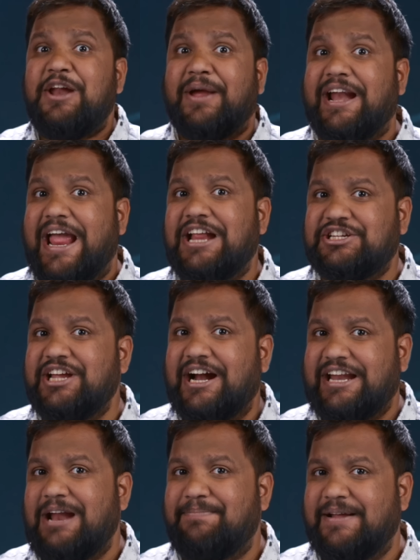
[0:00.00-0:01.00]
you get
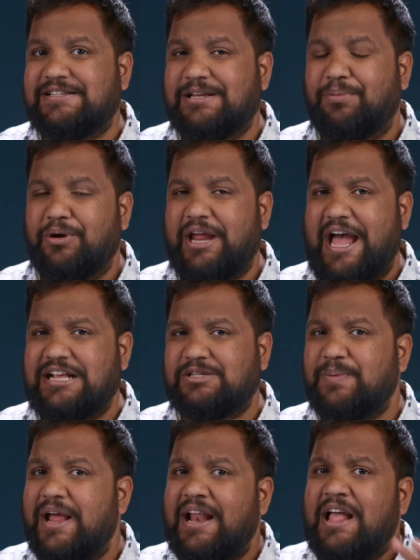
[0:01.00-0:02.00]
HDR10 Plus support as well.